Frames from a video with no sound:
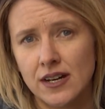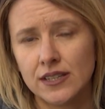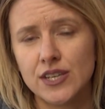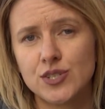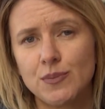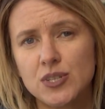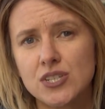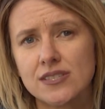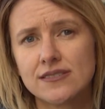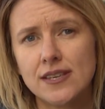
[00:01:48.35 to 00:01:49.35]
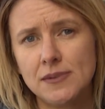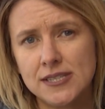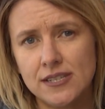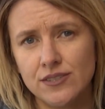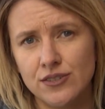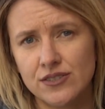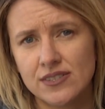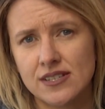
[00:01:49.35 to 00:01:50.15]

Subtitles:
Alicia Bridges, CBC News,